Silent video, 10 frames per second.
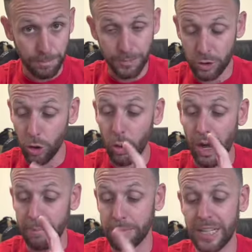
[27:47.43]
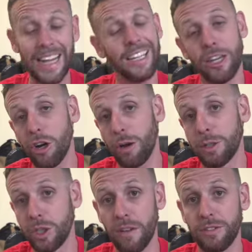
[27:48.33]
So I'm taking
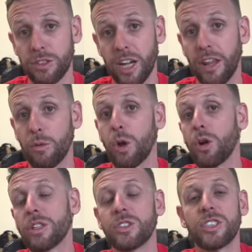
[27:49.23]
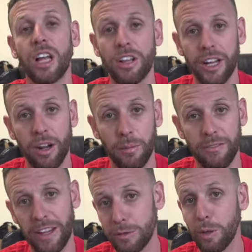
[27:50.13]
garbage off the side of the road and selling it on
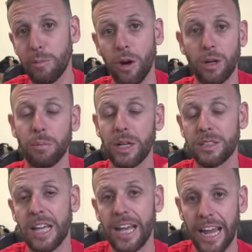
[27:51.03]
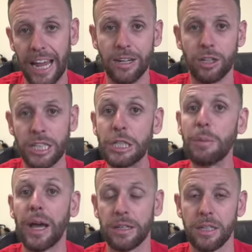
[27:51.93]
Facebook Marketplace and on eBay.